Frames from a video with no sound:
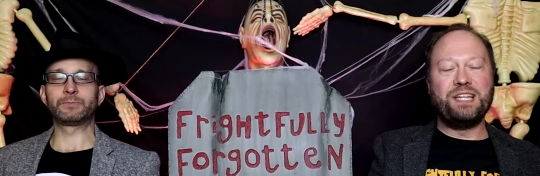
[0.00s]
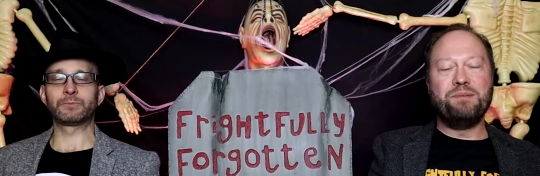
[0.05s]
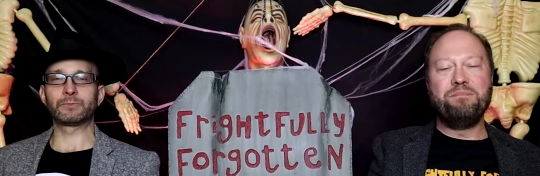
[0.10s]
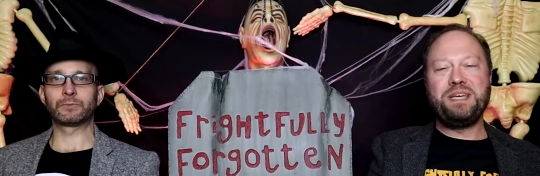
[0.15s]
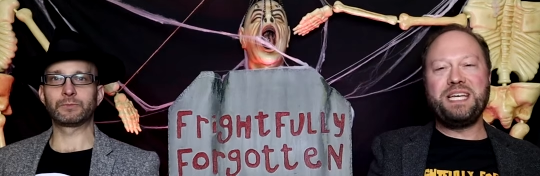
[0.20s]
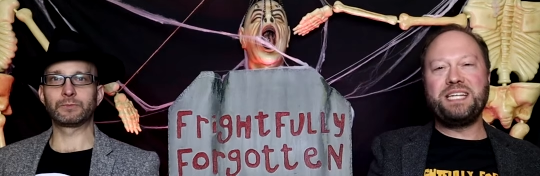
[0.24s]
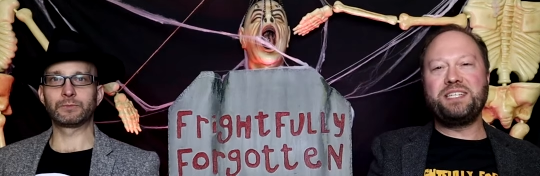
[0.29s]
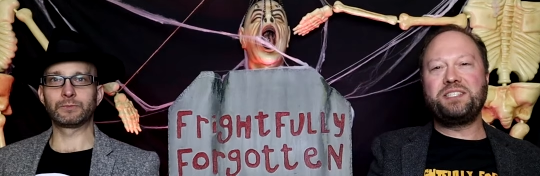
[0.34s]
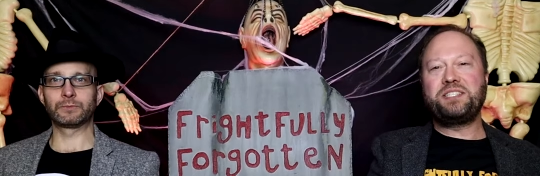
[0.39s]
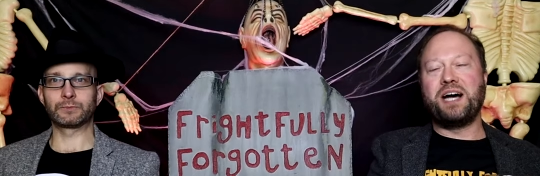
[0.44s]
Speaker 1: the
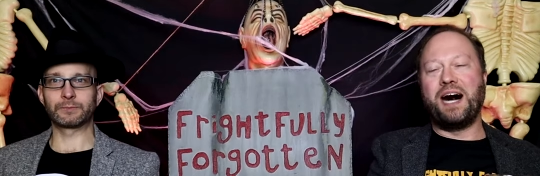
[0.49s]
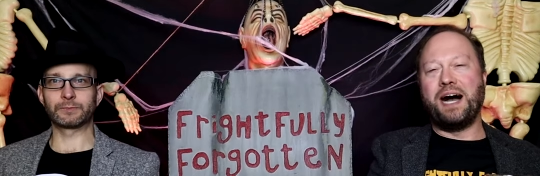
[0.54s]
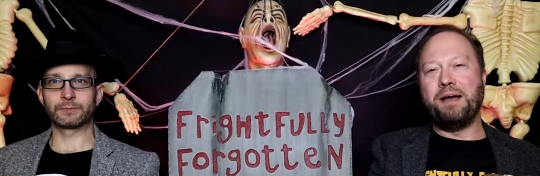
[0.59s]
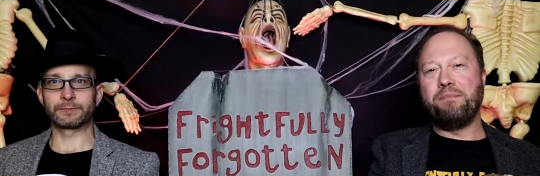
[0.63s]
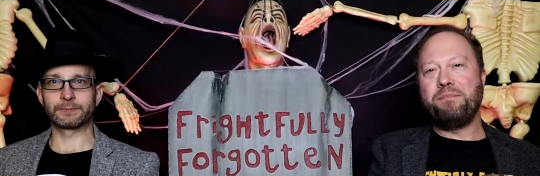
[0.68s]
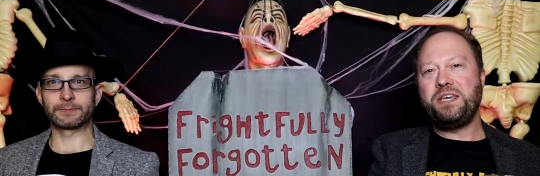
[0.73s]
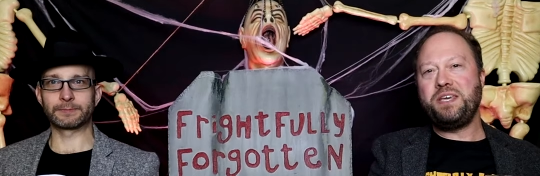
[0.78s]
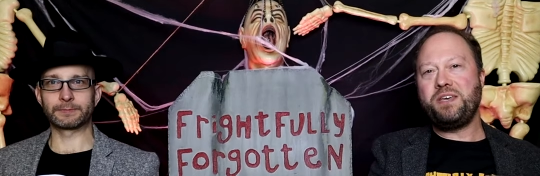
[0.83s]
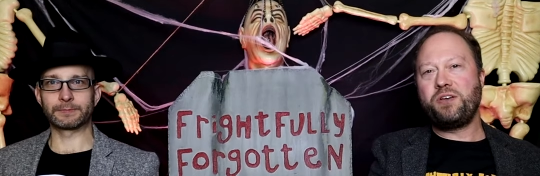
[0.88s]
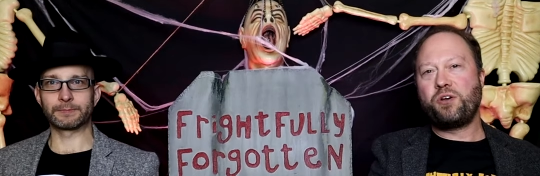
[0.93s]

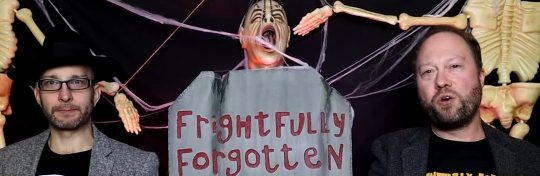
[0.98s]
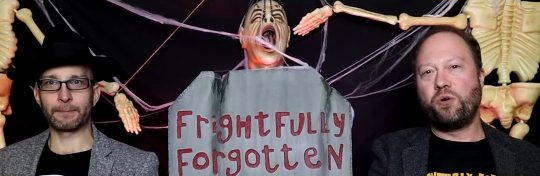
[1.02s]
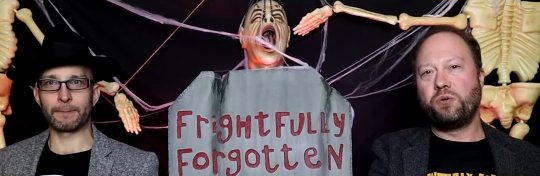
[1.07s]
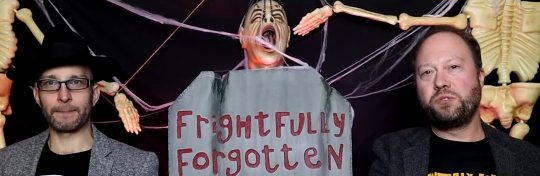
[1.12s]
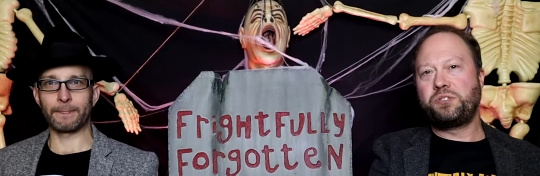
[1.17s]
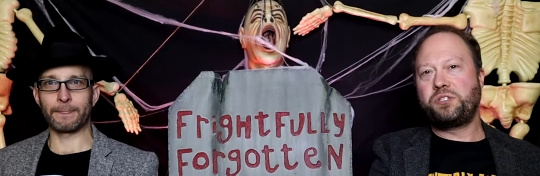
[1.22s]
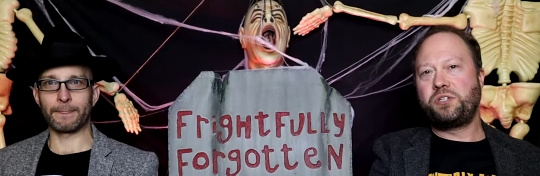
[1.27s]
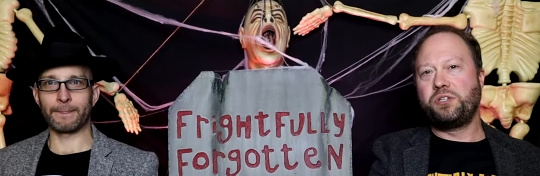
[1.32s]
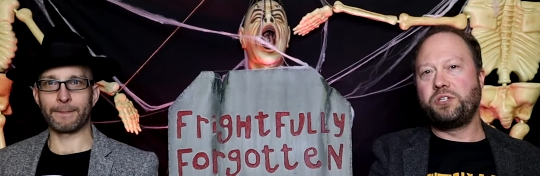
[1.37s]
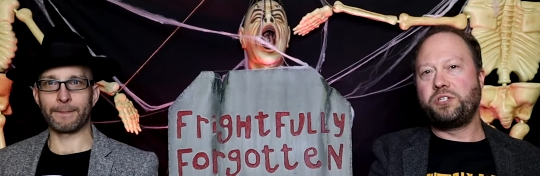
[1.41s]
meantime, he
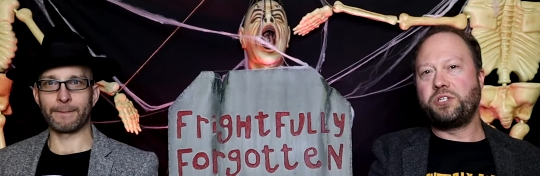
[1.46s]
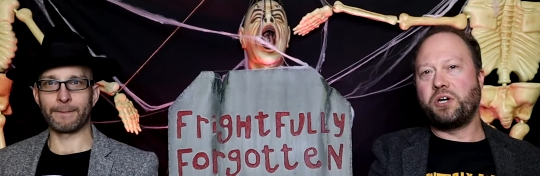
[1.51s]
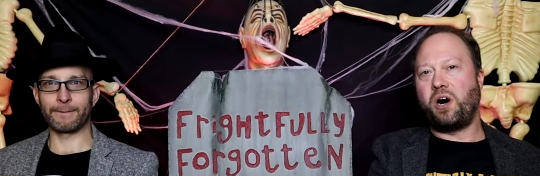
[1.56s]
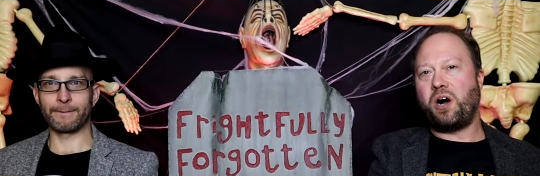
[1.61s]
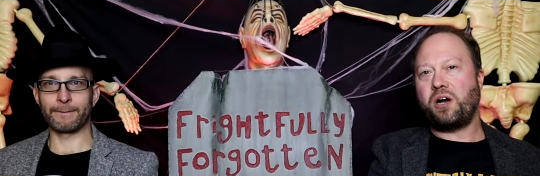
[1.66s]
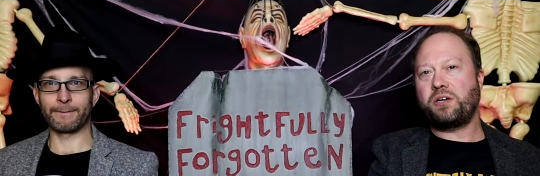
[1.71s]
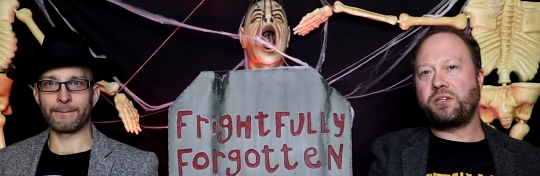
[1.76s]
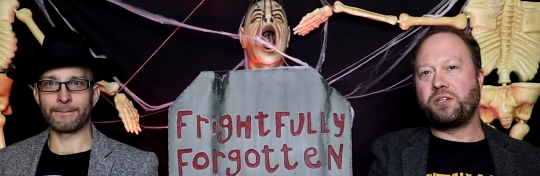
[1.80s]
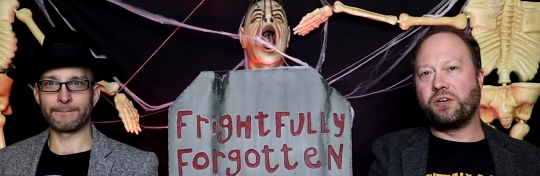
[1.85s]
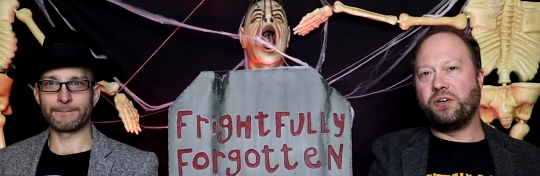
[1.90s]
goes to the
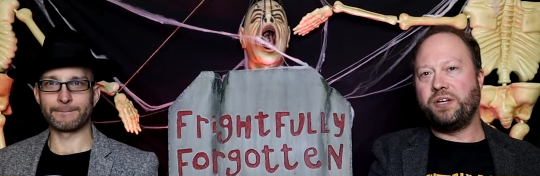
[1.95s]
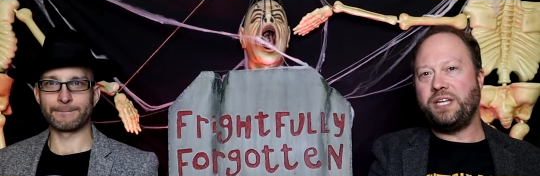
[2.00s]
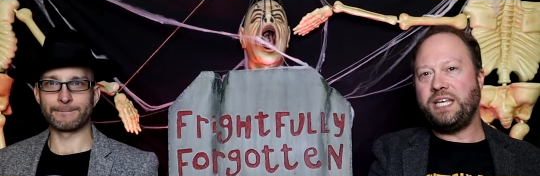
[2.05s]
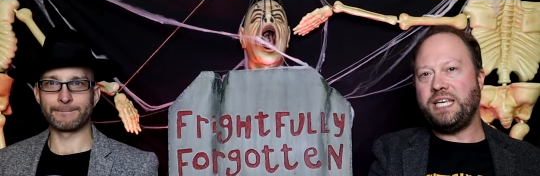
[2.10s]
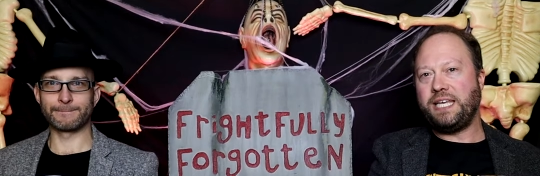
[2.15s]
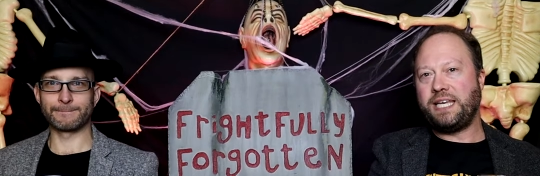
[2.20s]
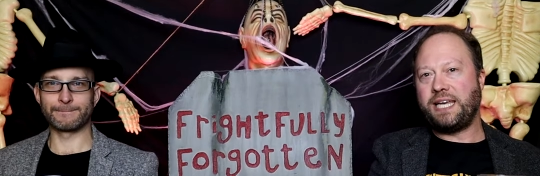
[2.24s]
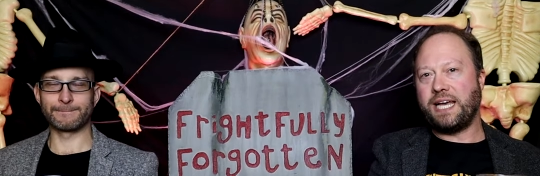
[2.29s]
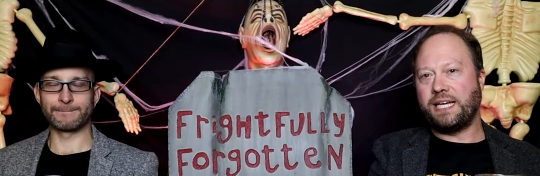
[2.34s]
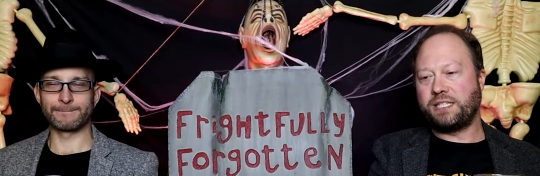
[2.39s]
doctor and
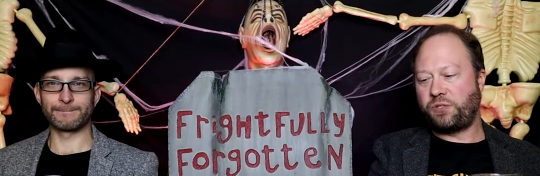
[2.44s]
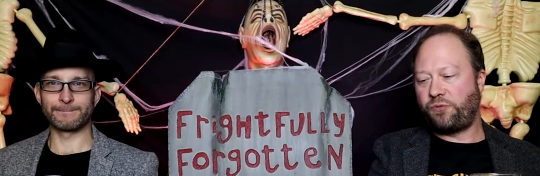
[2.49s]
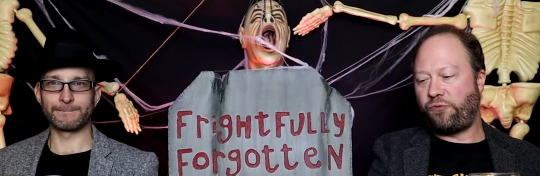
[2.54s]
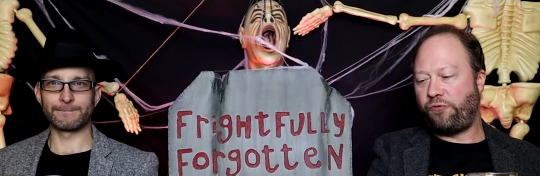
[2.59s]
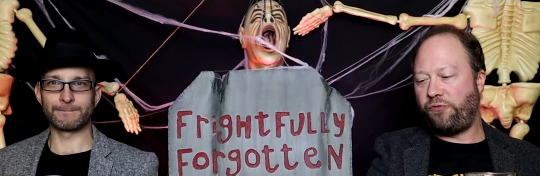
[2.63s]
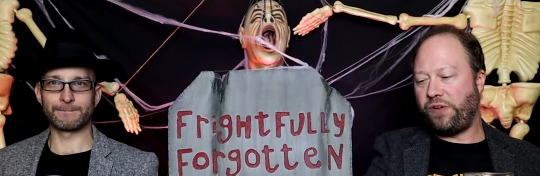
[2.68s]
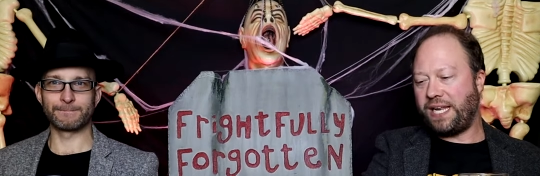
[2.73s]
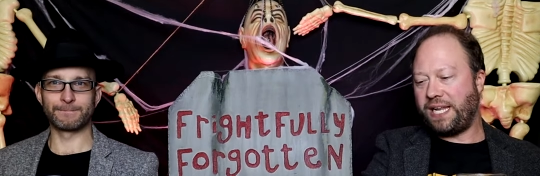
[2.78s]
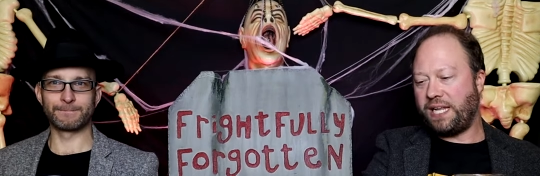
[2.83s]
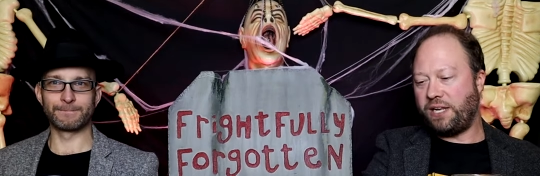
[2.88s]
he gets
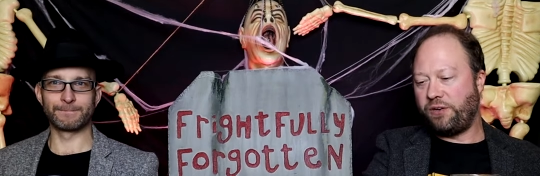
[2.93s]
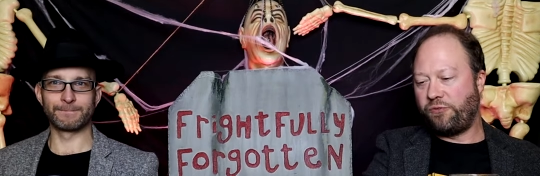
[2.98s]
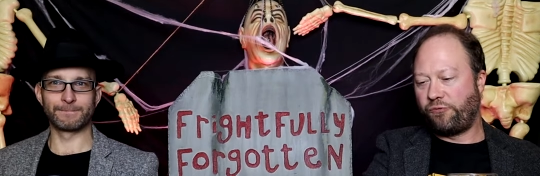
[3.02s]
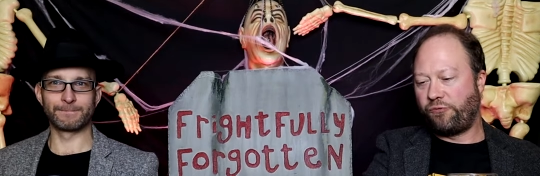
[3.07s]
fitted